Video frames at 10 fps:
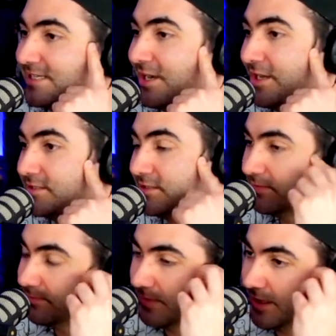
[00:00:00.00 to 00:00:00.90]
a lot.
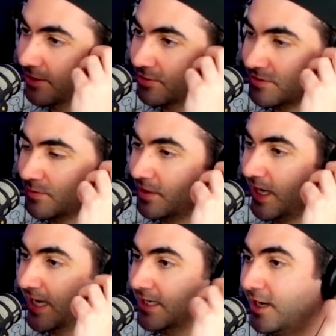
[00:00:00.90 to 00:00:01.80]
I don't use the word
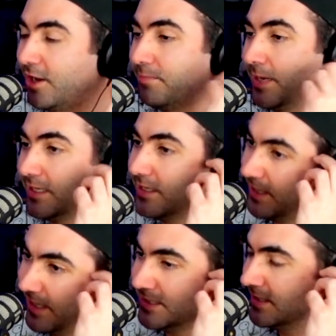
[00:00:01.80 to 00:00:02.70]
hate a lot, but
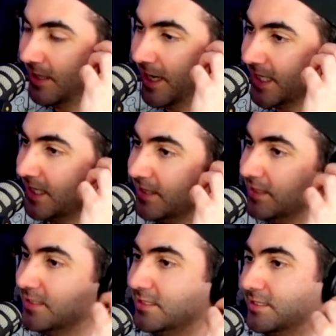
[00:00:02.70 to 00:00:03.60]
I didn't like it.
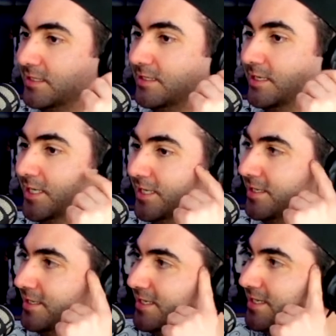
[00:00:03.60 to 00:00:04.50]

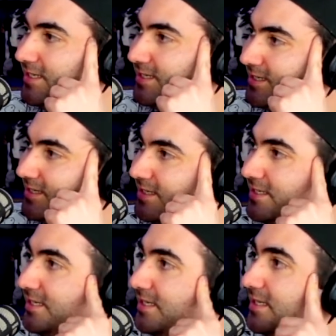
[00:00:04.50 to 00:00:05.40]

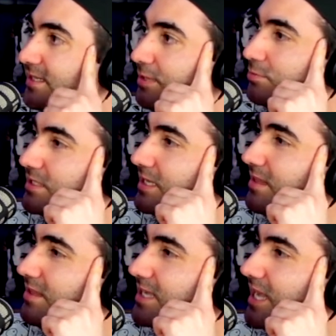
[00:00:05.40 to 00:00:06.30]
There was
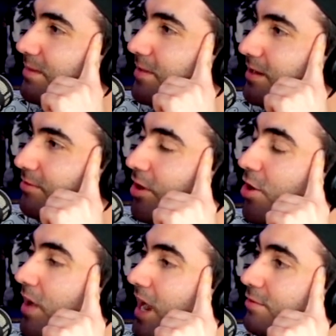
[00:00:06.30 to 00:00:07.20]
another that came out of...
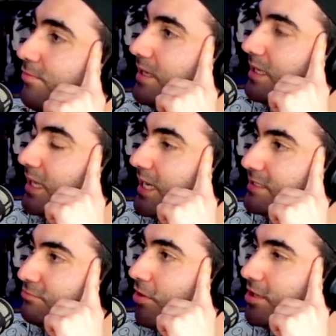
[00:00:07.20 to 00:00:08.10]
I really
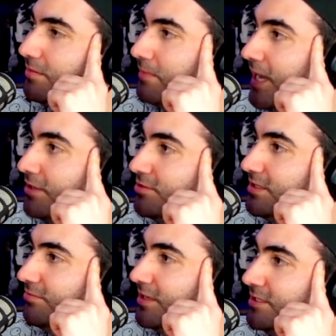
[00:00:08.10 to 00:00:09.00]
liked Rocket Man. You didn't really